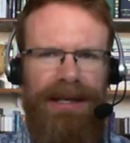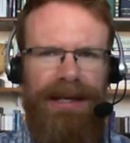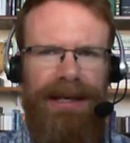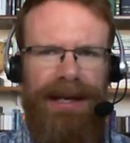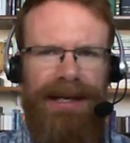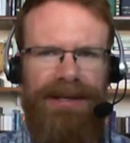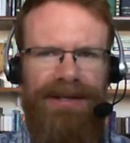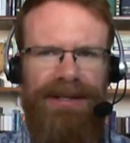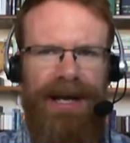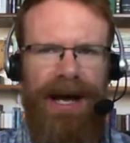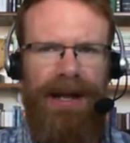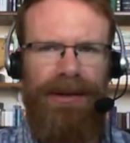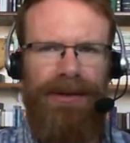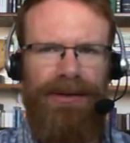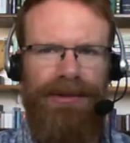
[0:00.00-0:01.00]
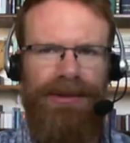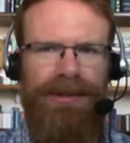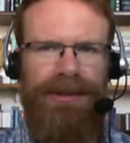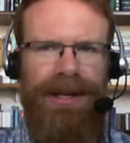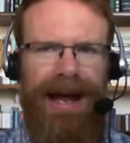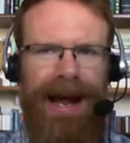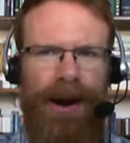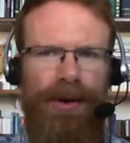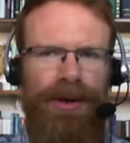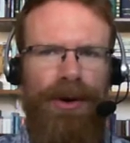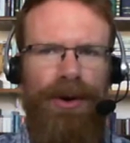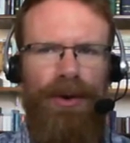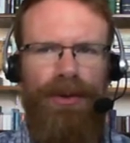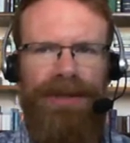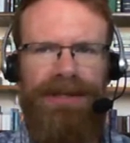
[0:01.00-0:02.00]
Uh, as scholars, our
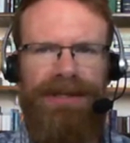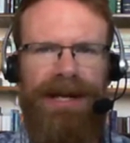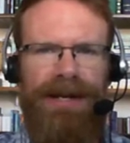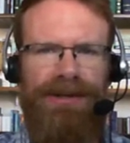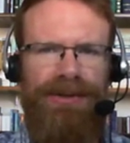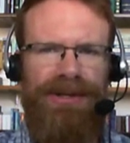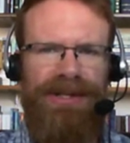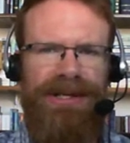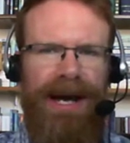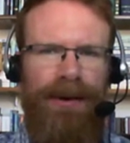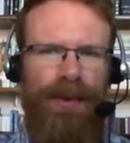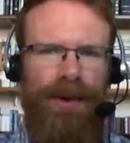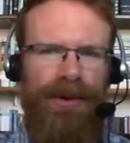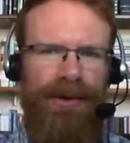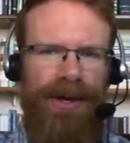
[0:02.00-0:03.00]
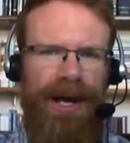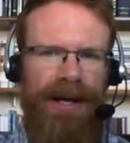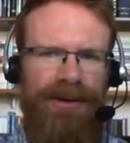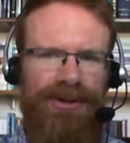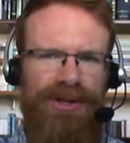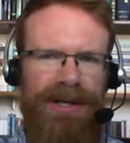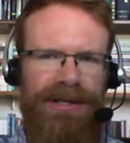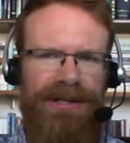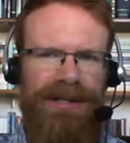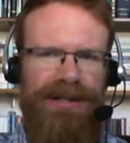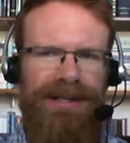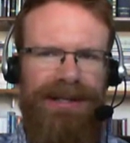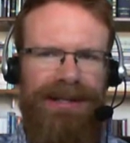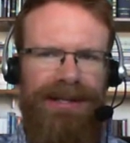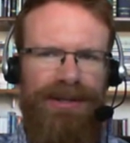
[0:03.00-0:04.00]
goal is not to decide whether or not
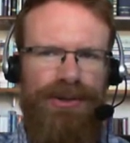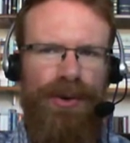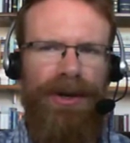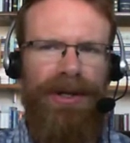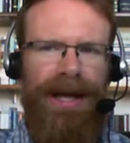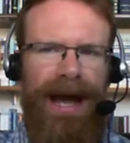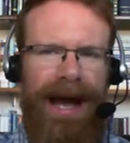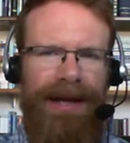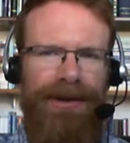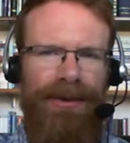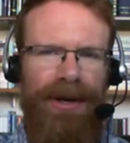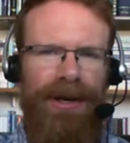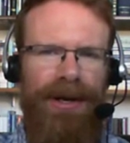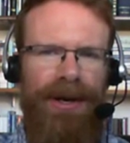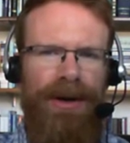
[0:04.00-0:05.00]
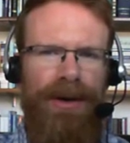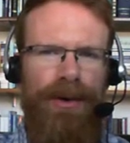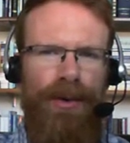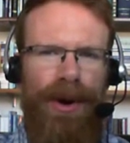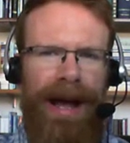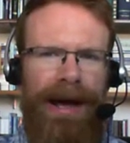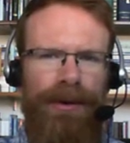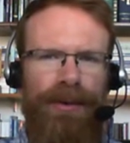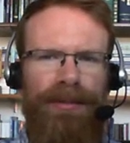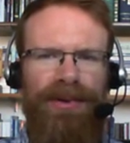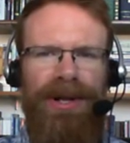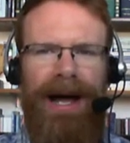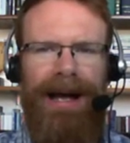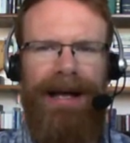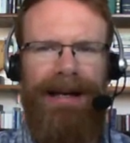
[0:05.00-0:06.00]
Genesis is historically accurate or how to
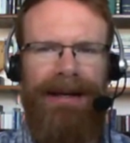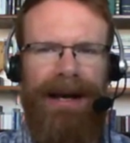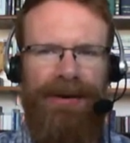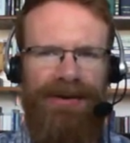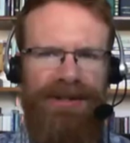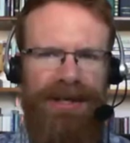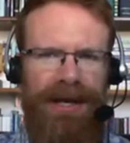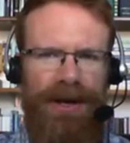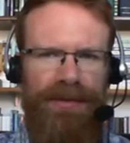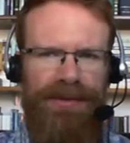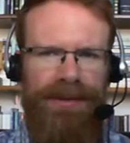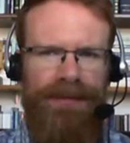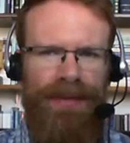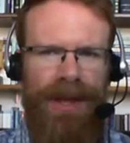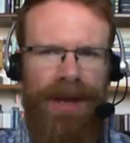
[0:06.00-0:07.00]
apply it ourselves.